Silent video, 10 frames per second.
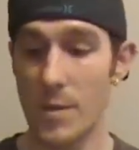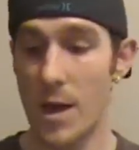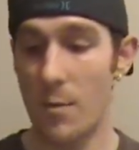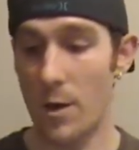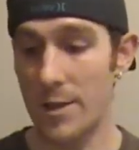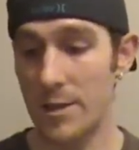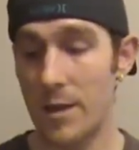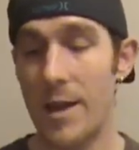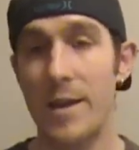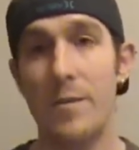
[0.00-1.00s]
I
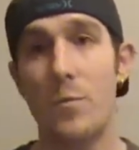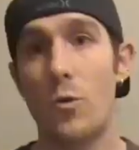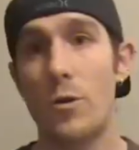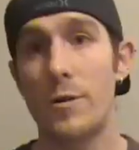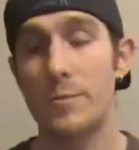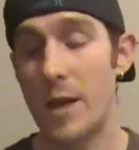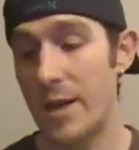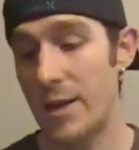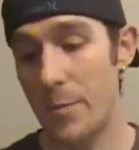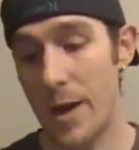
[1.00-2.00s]
needed the